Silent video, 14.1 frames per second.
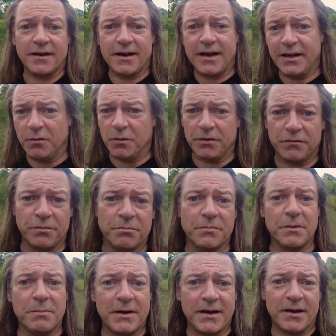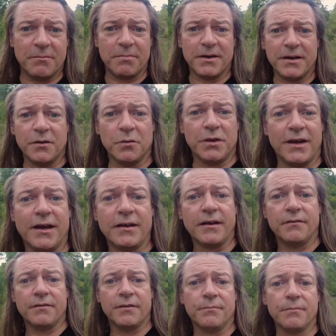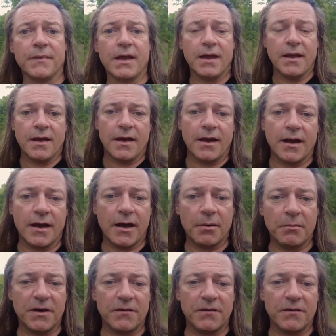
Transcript: anyone from the BNP or the NF,